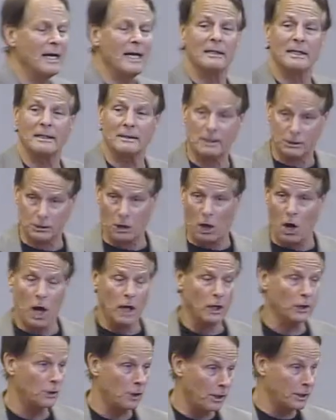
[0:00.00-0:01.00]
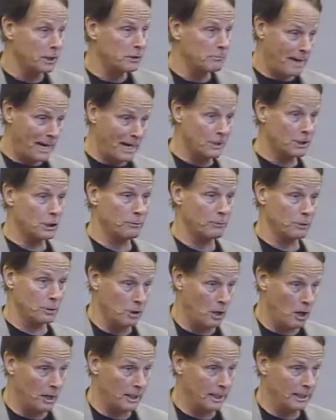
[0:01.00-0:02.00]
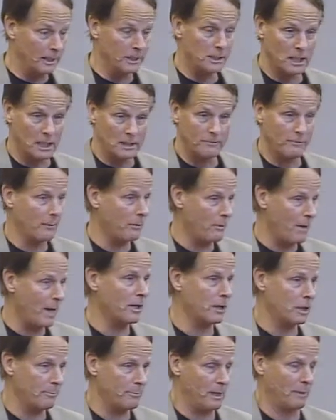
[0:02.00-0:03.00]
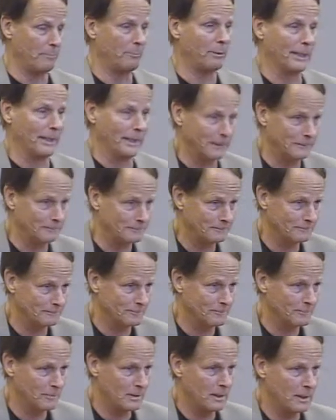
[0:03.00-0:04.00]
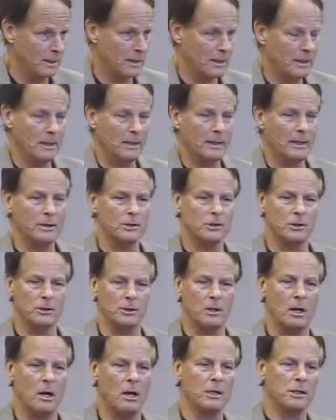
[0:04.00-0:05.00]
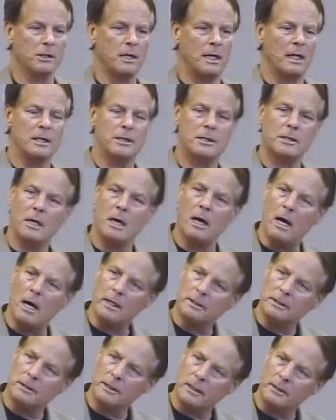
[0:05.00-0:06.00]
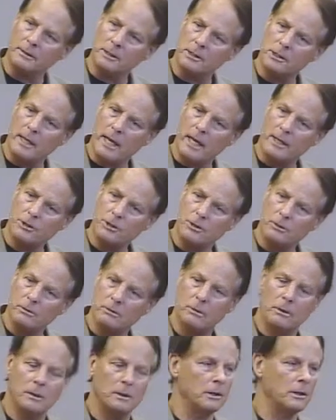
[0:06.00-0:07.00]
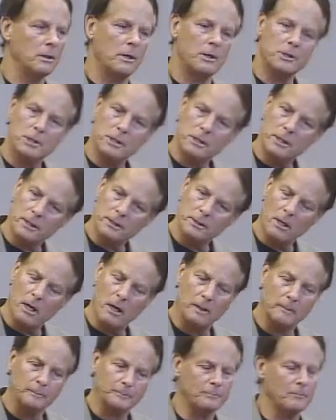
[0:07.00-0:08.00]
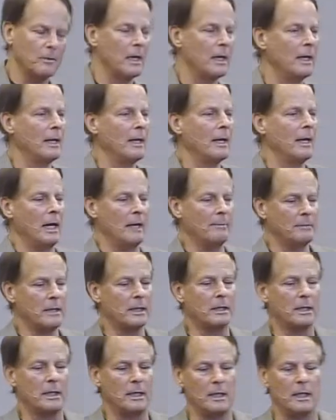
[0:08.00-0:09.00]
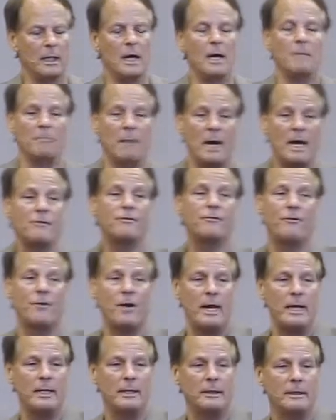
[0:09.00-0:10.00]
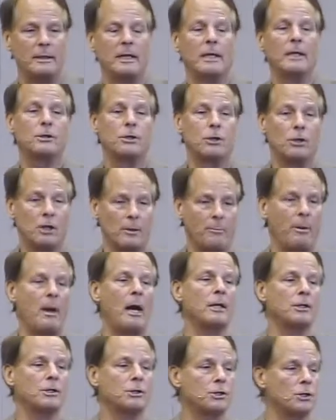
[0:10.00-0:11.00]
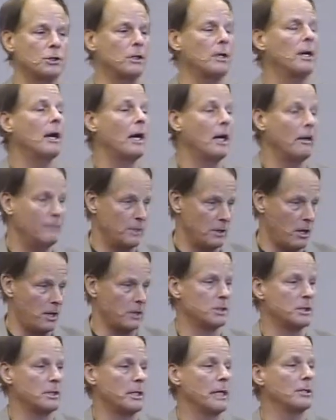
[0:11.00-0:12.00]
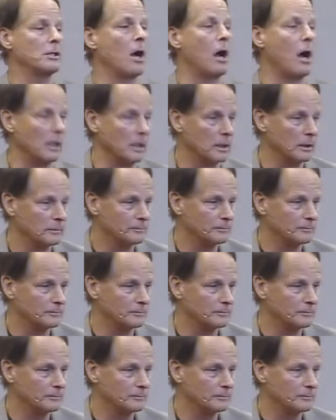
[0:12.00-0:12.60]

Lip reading: that the dog thought his master was talking instead of a record being played. And so the dog's head is cocked in the statue, the RCA dog. I'm not kidding. My friend took a posture of the RCA dog.